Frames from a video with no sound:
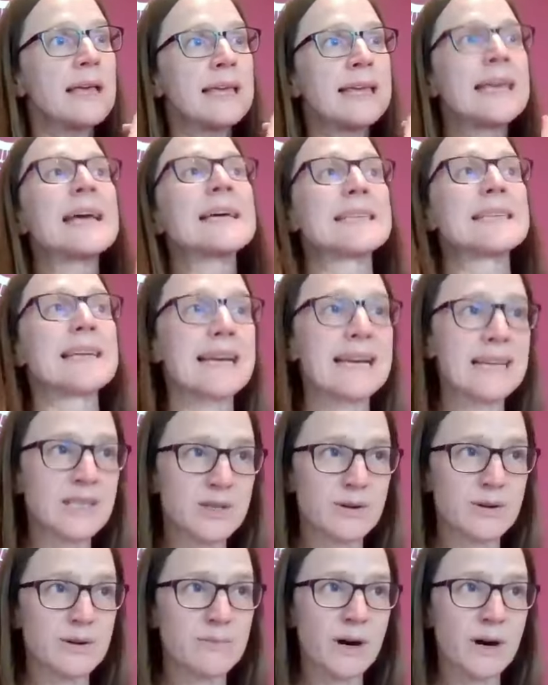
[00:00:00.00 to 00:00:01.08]
yes, I can
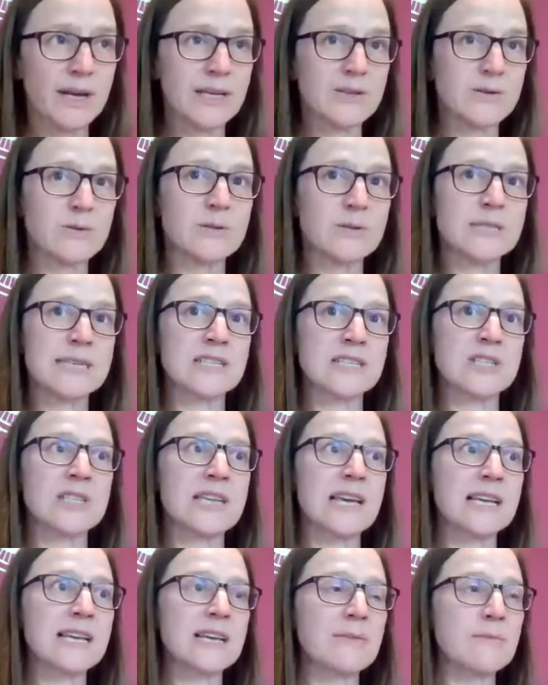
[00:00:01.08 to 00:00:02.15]
do a body talk session
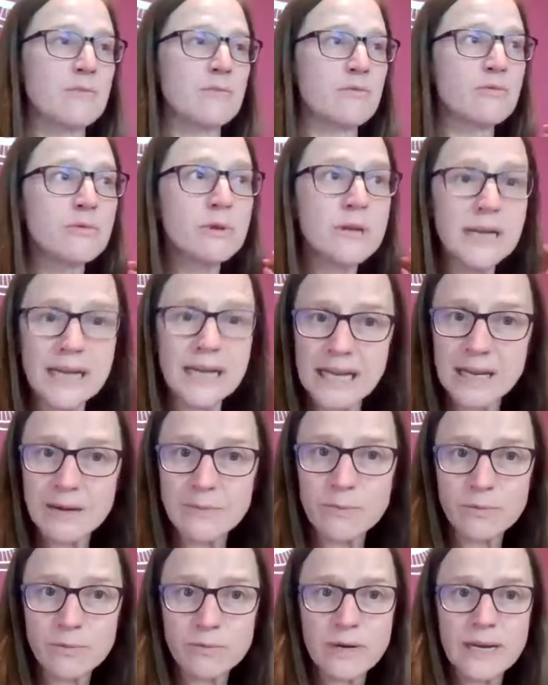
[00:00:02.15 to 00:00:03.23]
that can really
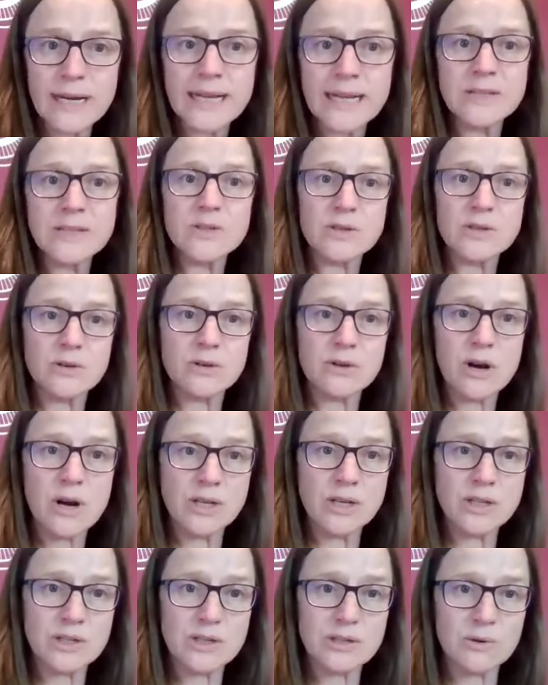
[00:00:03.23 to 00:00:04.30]
bring to
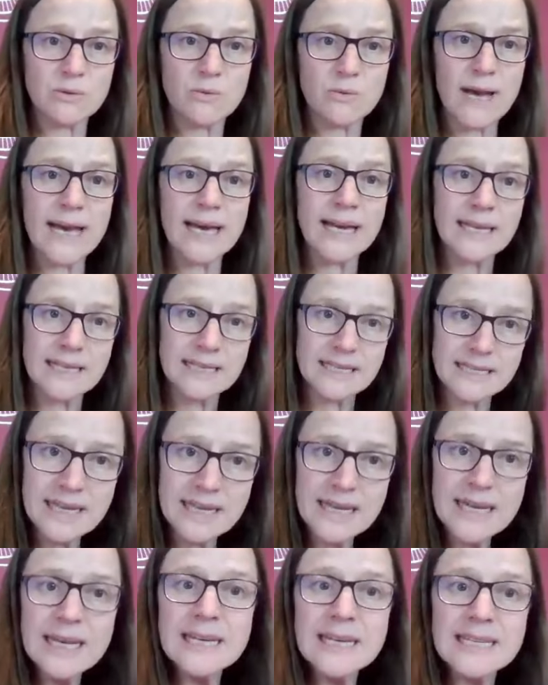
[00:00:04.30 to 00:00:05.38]
conscious awareness
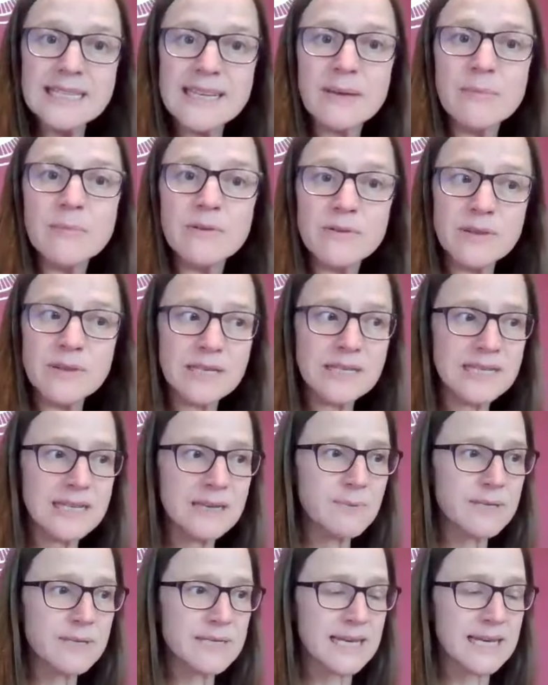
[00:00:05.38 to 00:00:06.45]
some of the
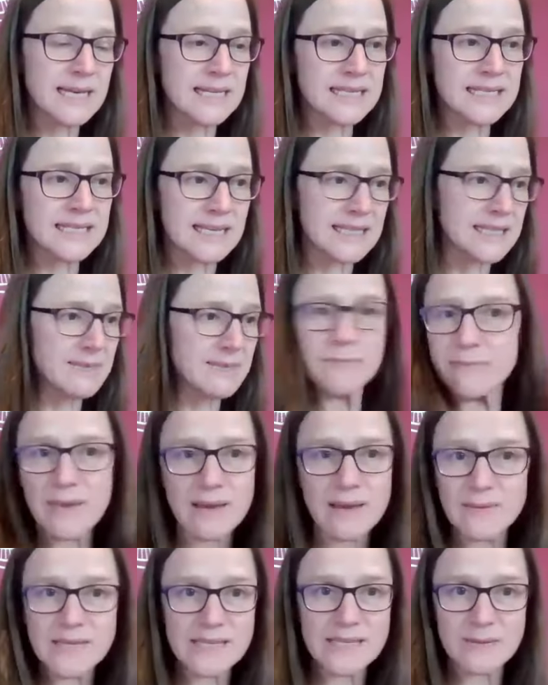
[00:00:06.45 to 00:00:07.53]
deeper things that
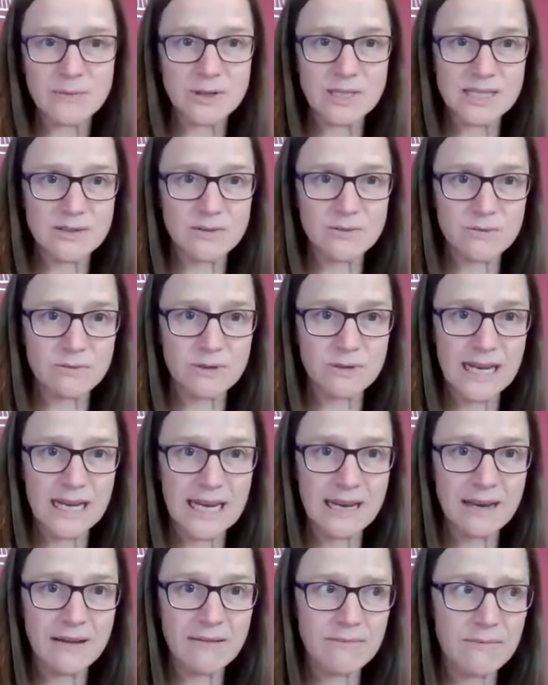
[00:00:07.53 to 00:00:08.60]
maybe someone doesn't
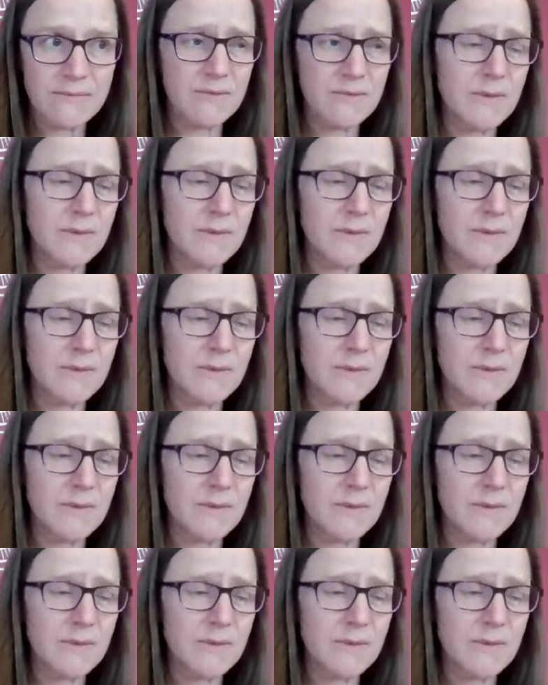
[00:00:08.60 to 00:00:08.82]
really